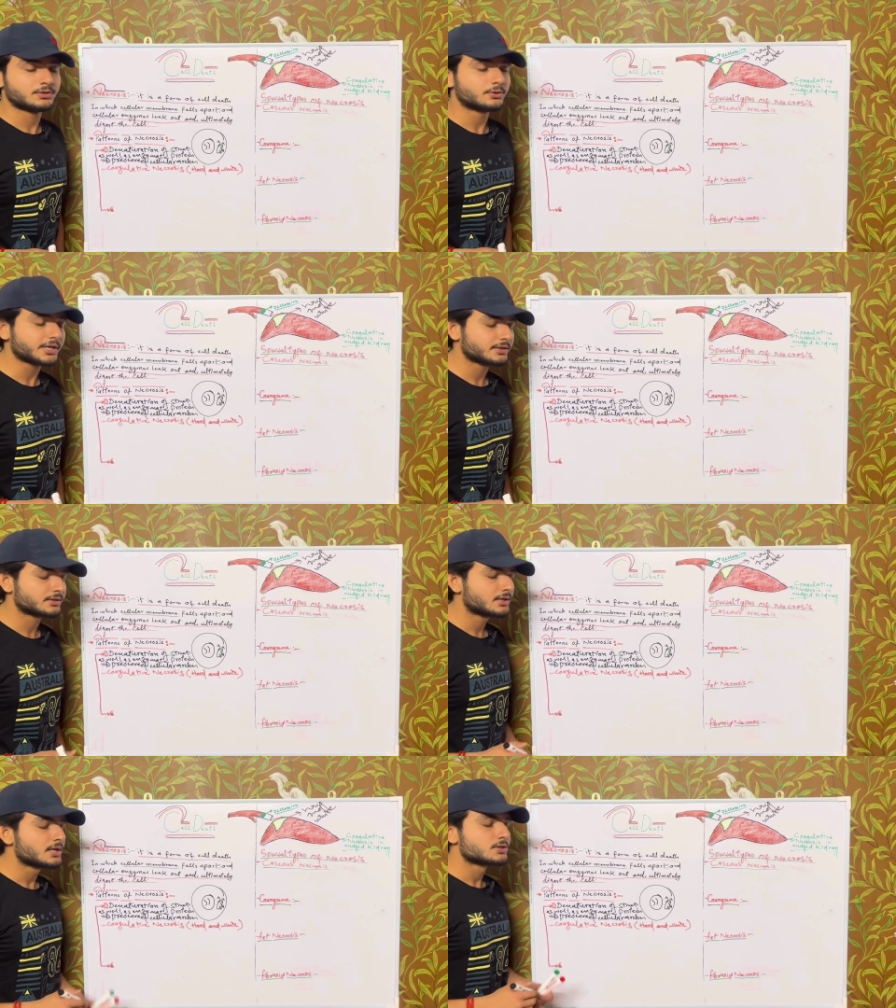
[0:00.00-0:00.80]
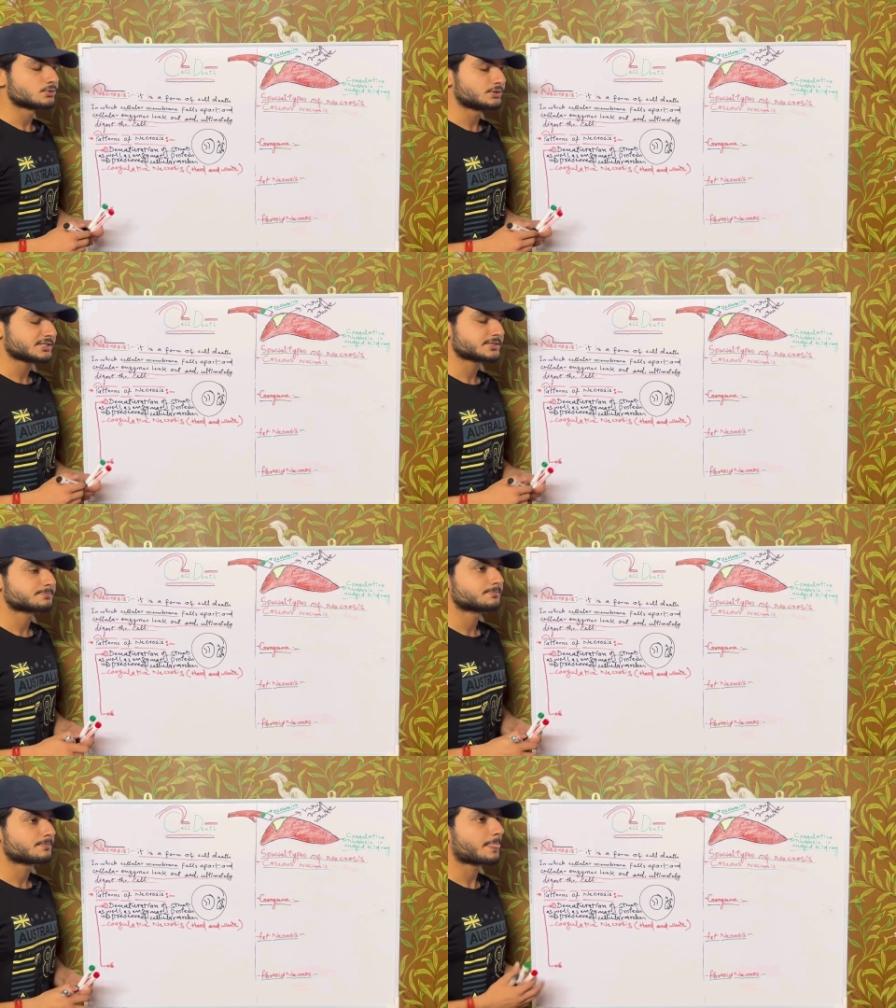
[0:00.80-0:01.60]
Okay, so this
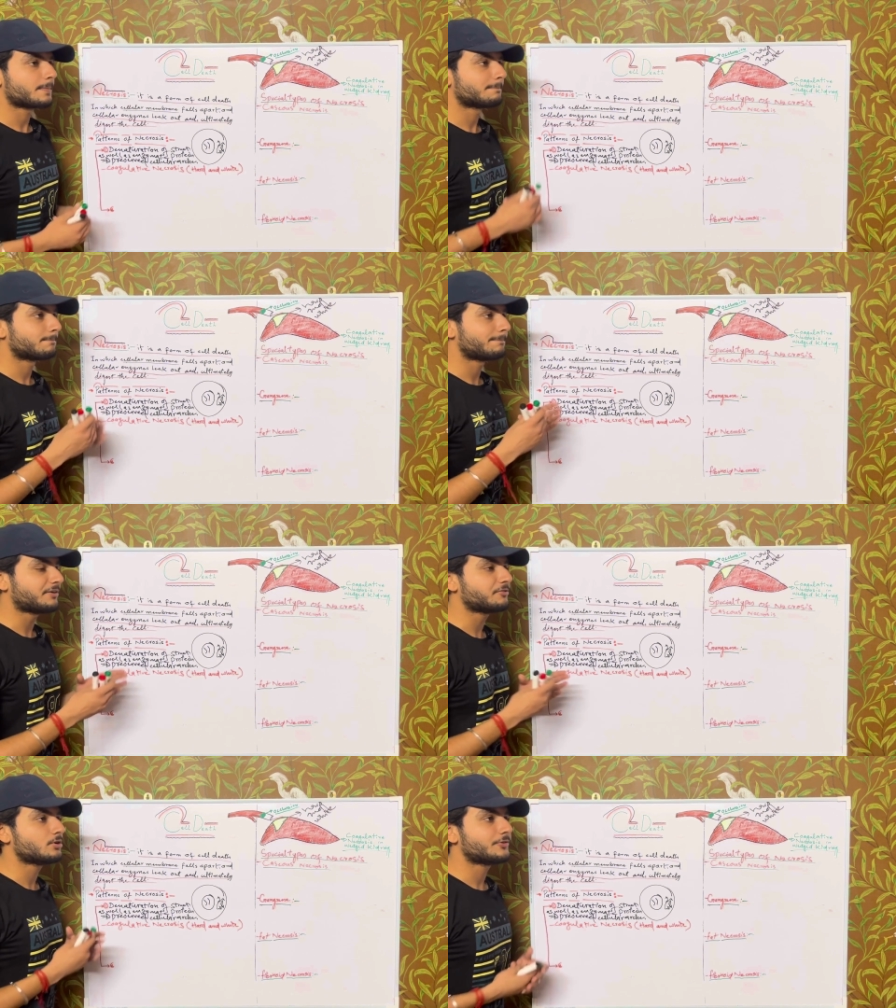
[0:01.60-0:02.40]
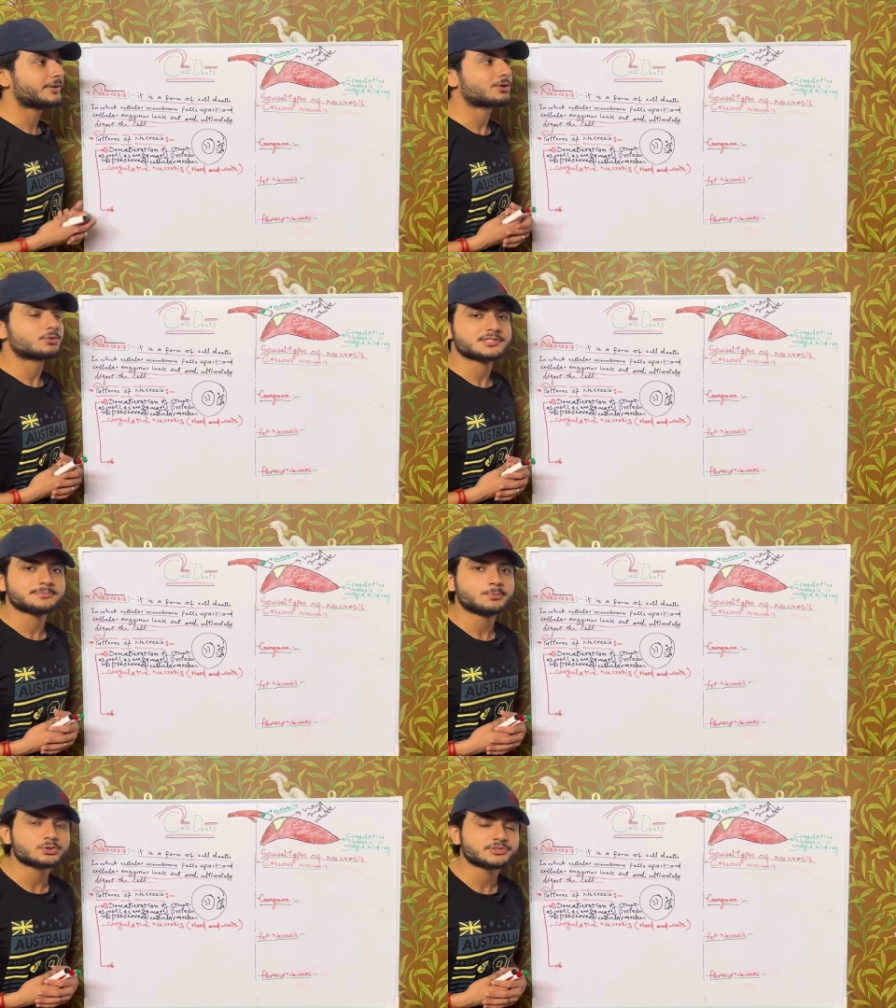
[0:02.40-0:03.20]
pattern of necrosis
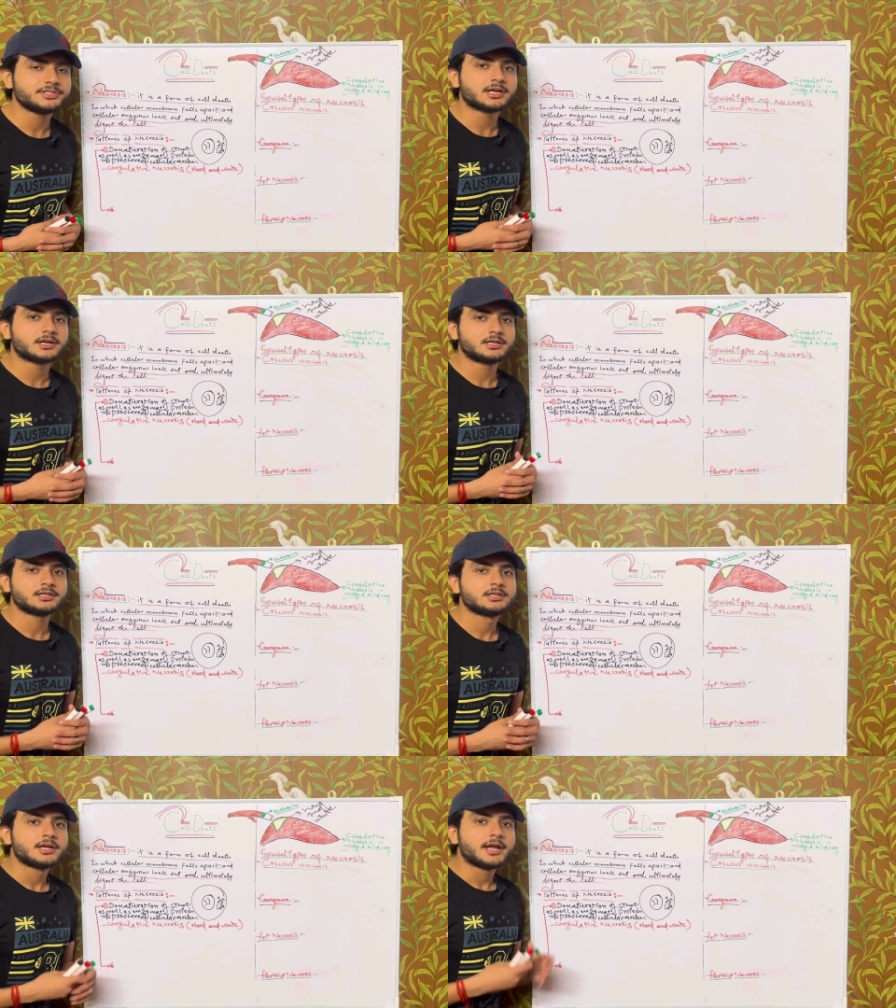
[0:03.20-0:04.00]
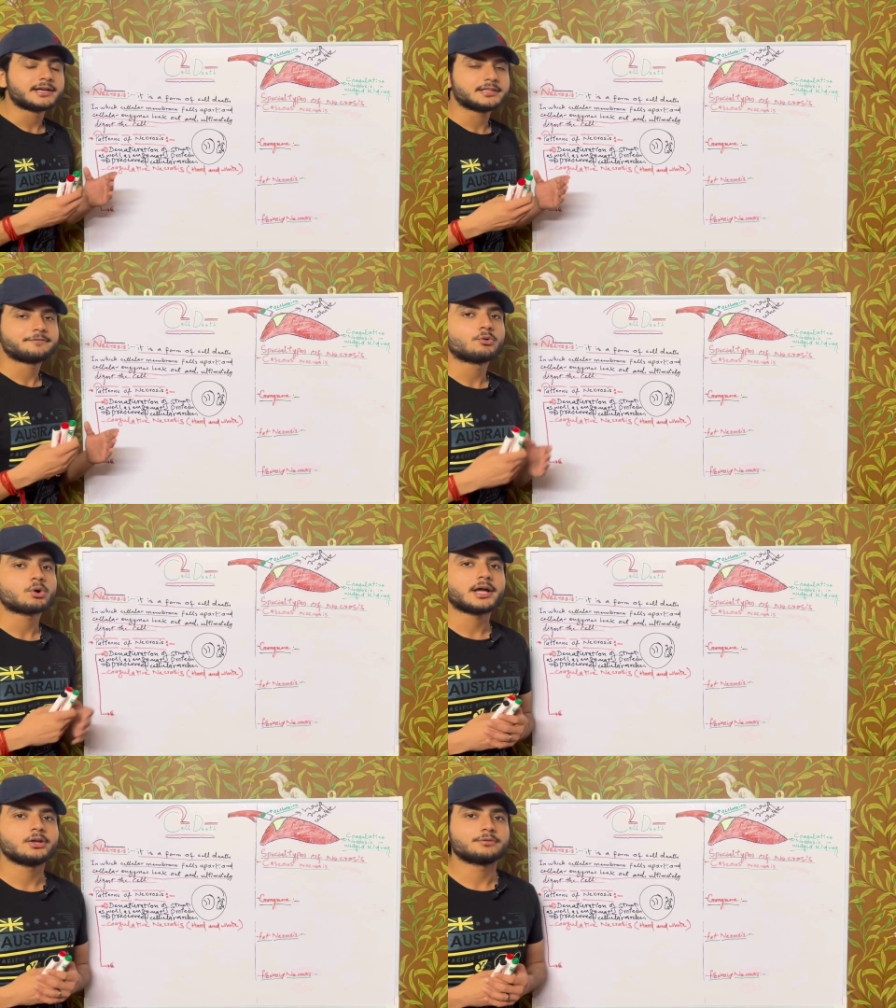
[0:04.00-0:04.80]
mostly occur at the
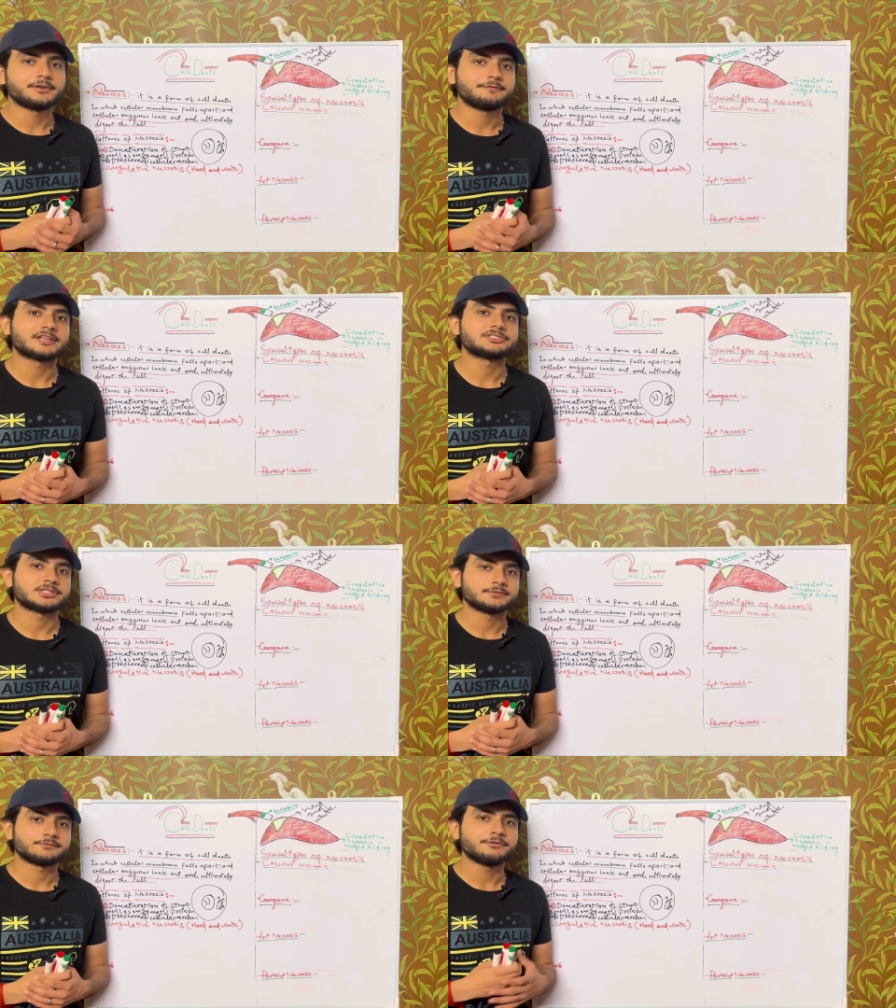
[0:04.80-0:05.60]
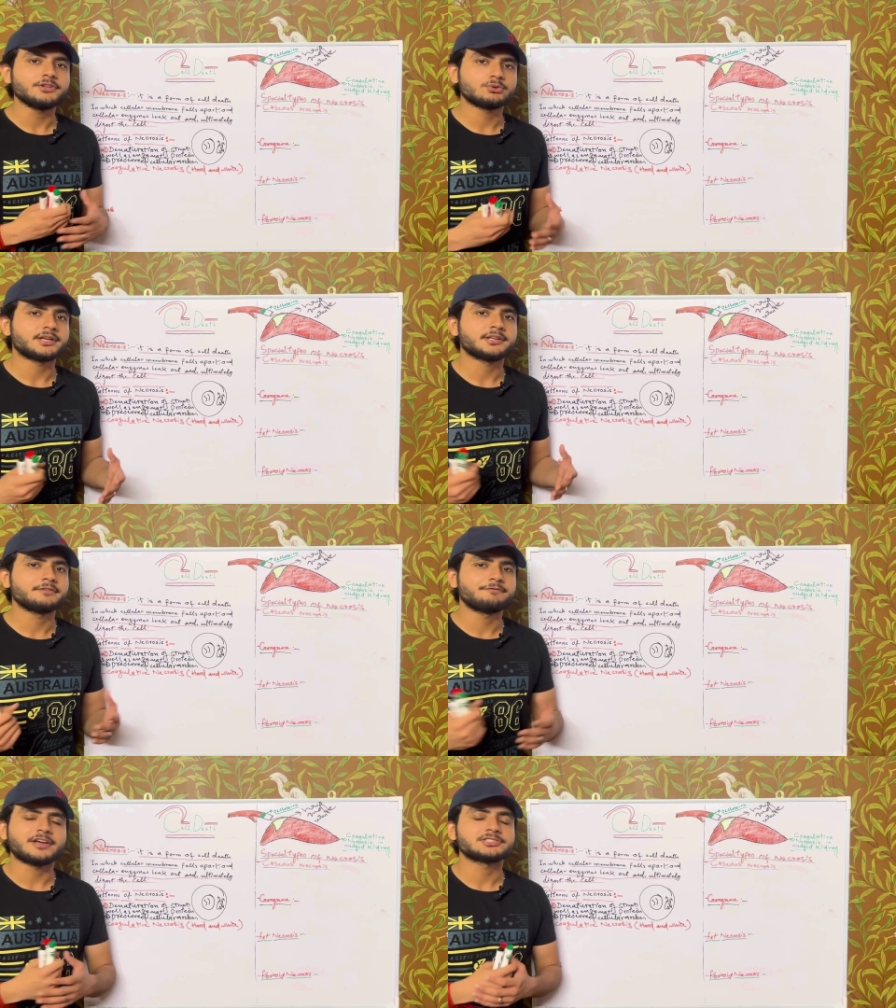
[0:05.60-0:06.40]
foci of infection. We know that
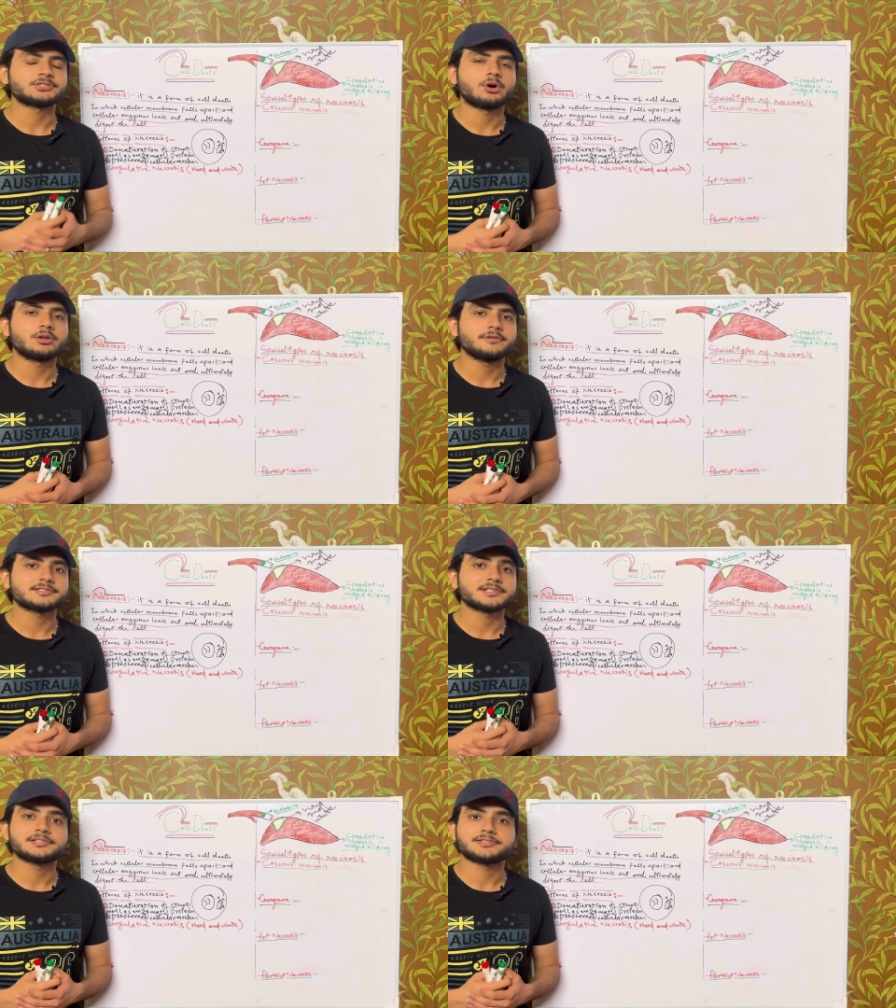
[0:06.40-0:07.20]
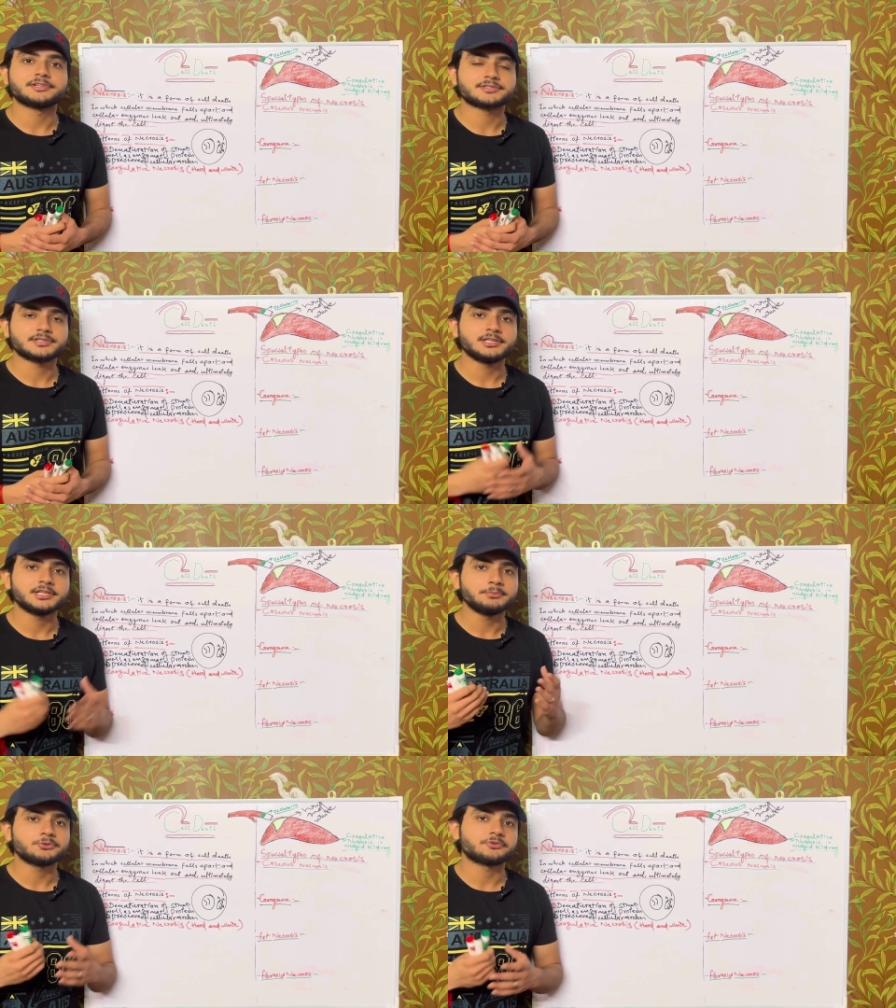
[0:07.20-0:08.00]
infection always elicits the
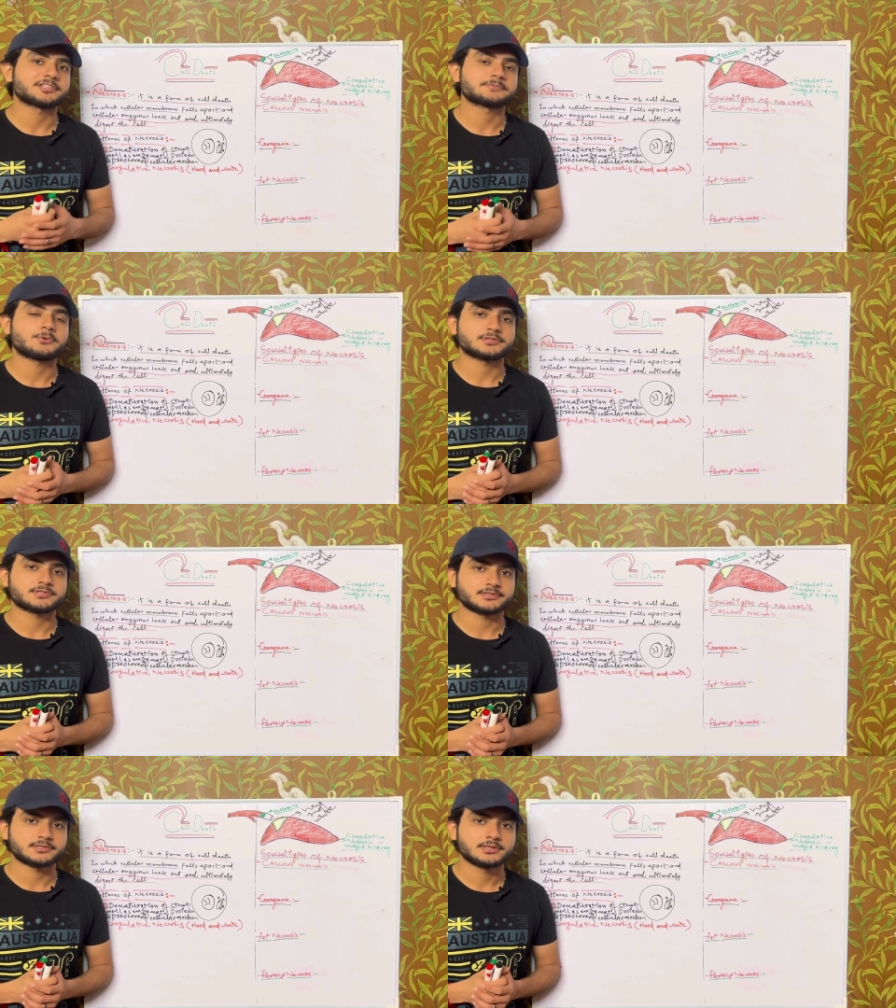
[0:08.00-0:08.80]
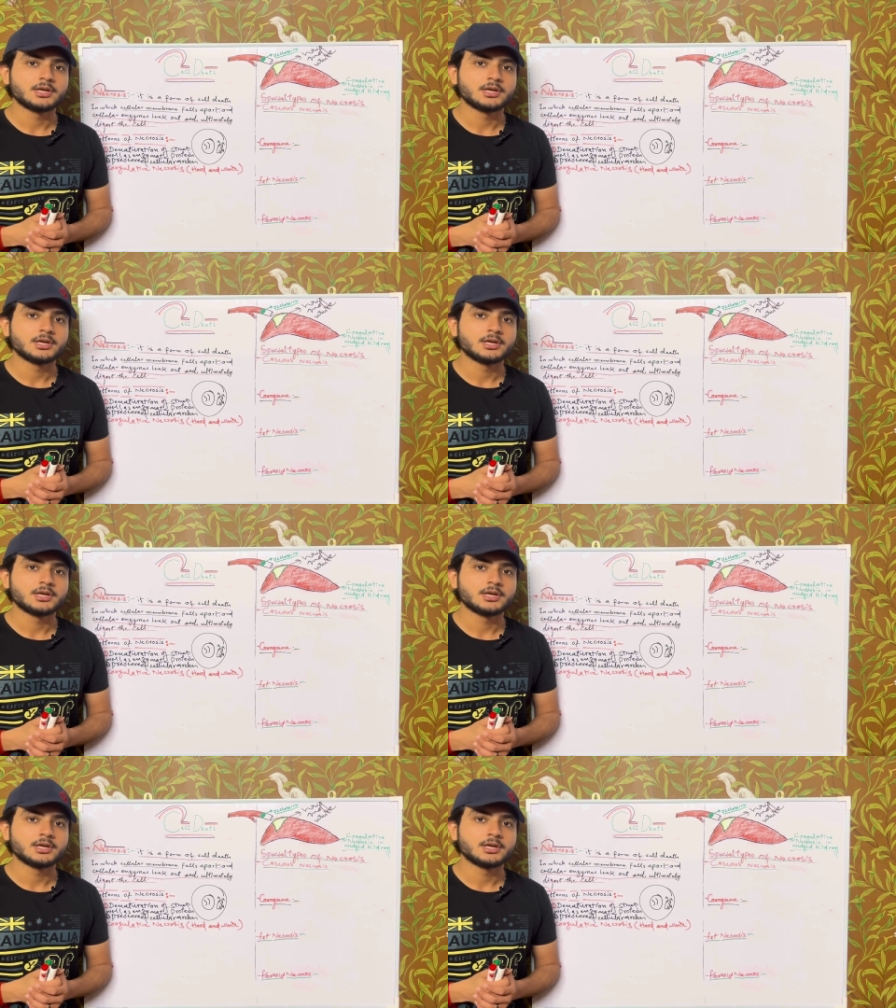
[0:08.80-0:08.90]
immune responses.